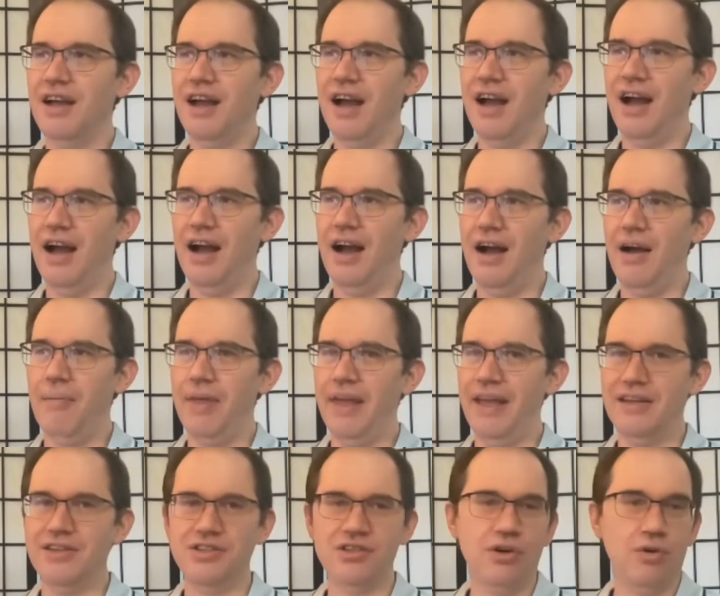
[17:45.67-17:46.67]

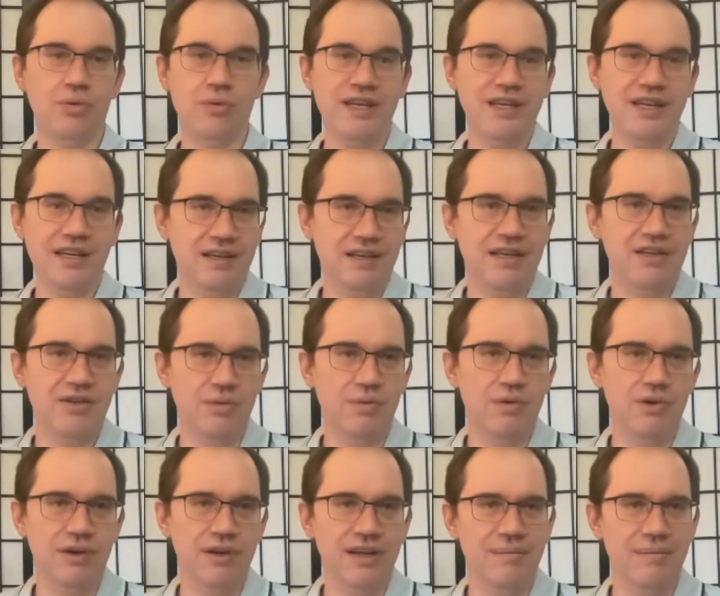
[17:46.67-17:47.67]
And so we didn't need to
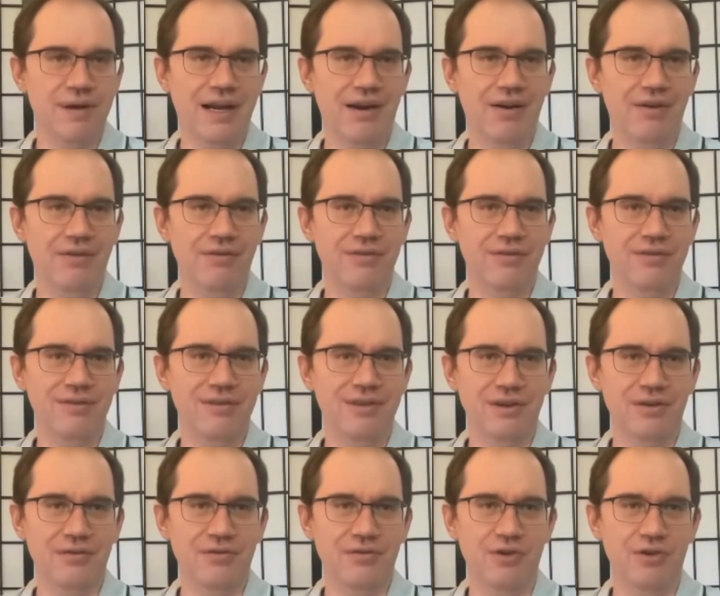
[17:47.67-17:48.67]
worry about,
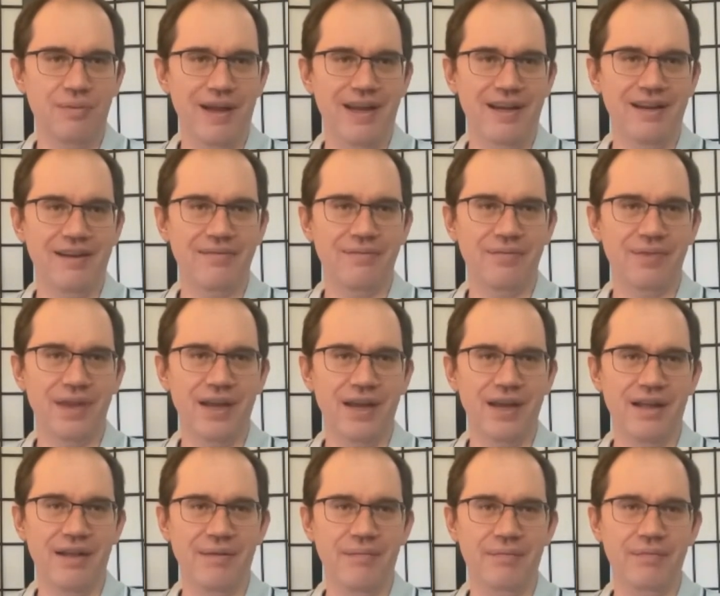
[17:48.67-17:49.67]
formatting.
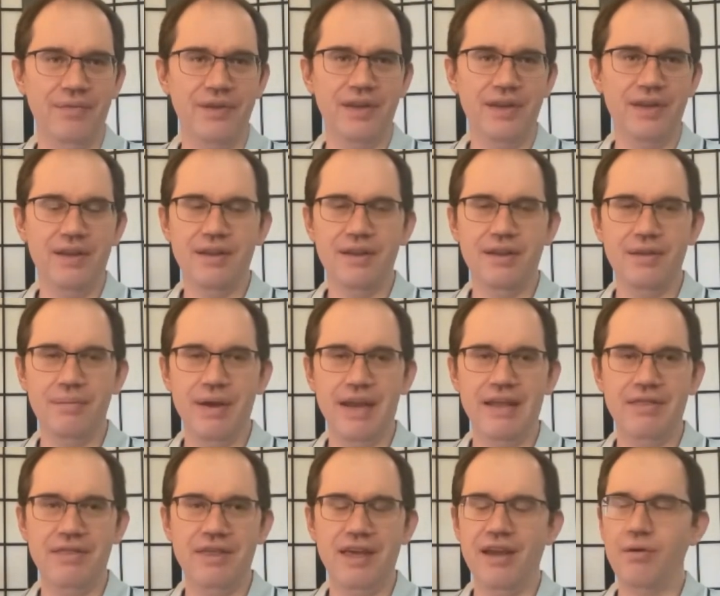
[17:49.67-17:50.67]
The main
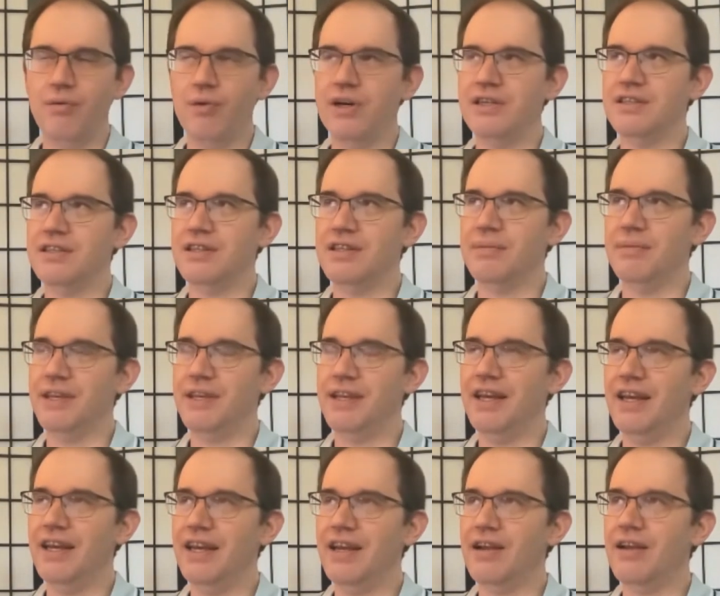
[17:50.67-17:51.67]
thing was, in the
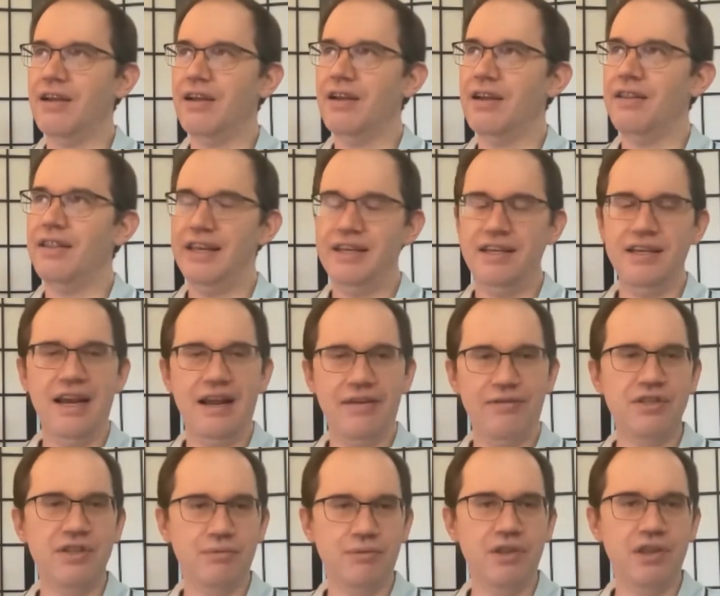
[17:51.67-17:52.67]
beginning, they did have
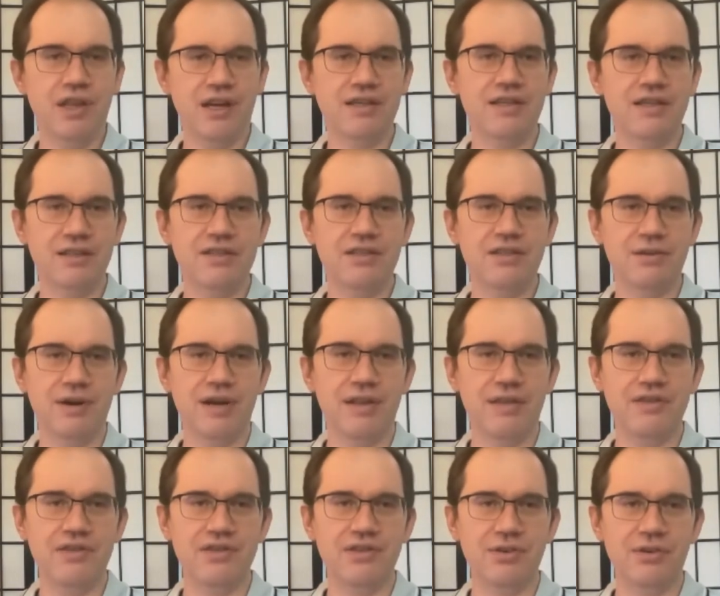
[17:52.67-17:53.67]
some reluctance to write
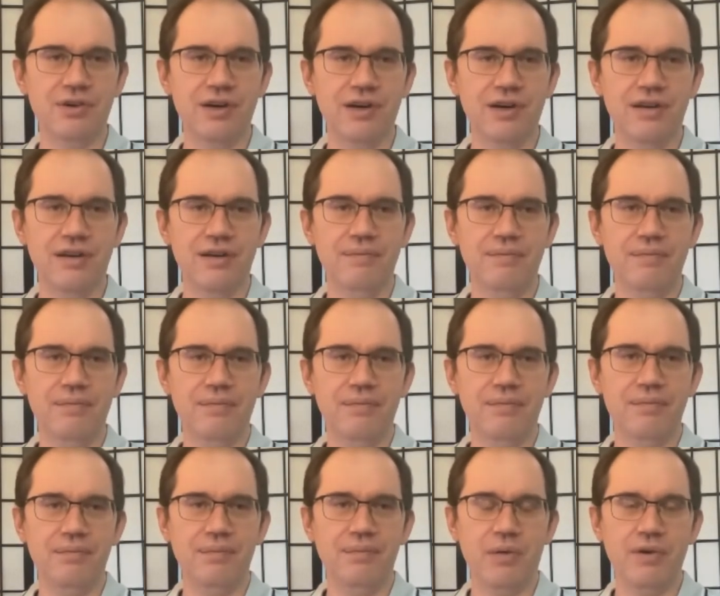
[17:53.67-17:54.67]
the story,
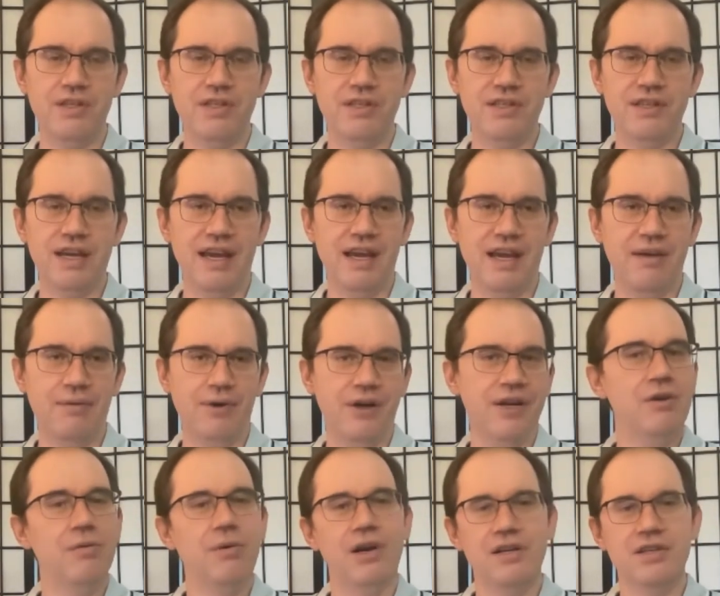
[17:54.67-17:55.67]
but we'd say, what do
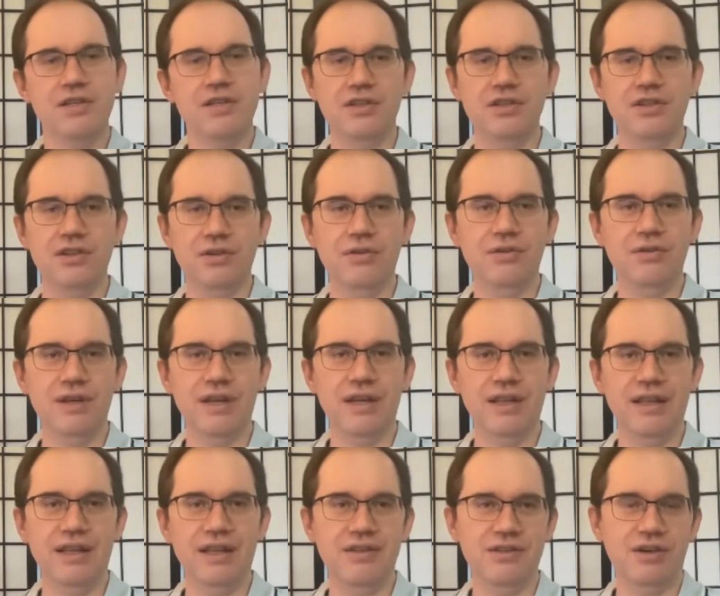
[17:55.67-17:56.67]
you want us to do? And
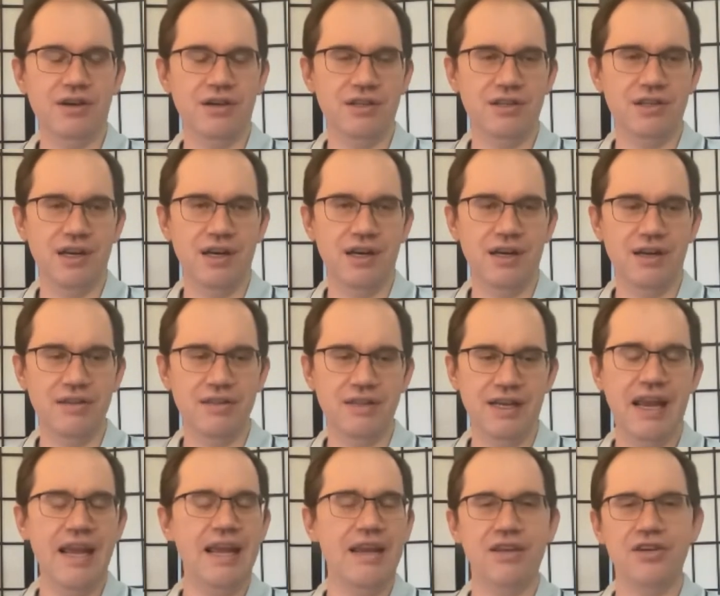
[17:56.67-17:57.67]
they'd start to talk and say,
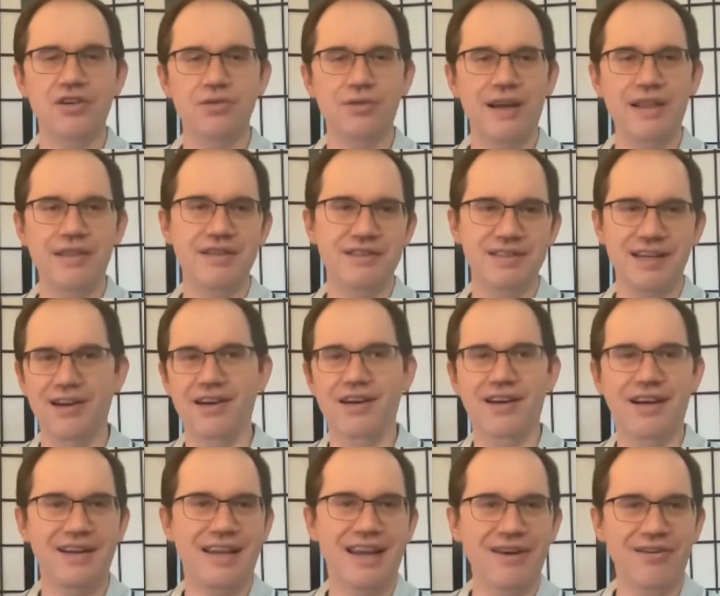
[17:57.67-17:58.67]
hey, could you write this down? And
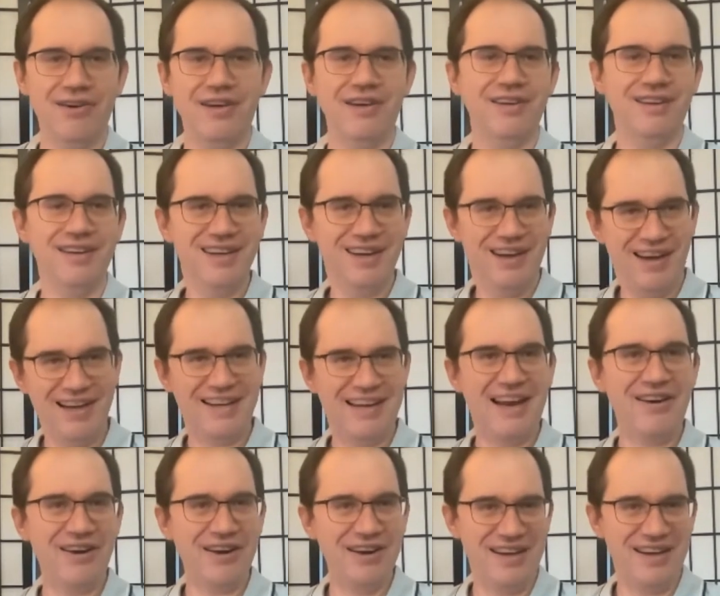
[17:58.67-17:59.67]
I carried
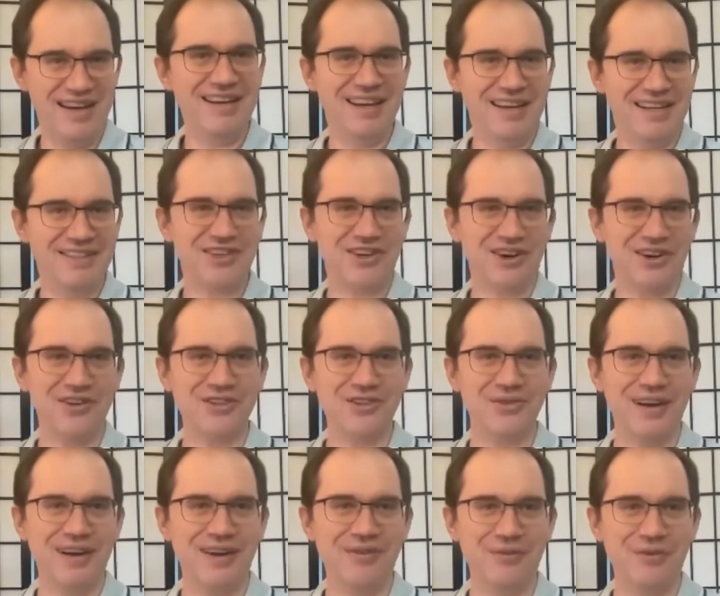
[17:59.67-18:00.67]
index cards
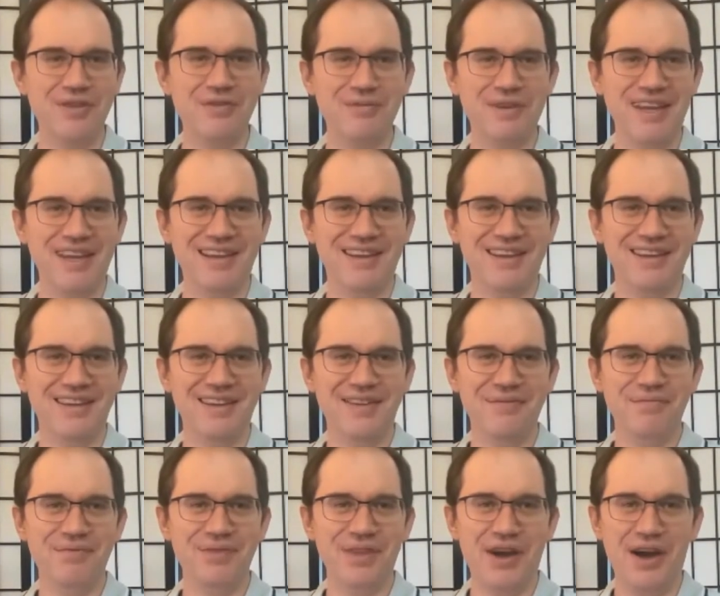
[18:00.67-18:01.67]
around with me
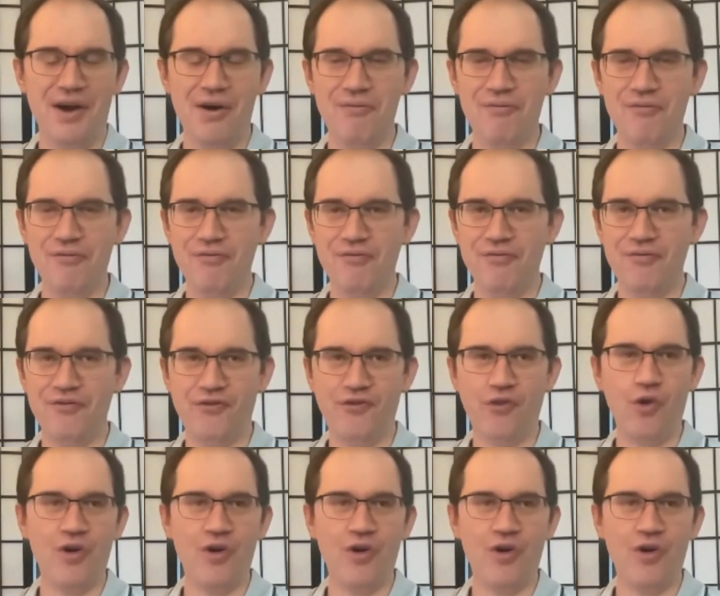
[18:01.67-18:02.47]
for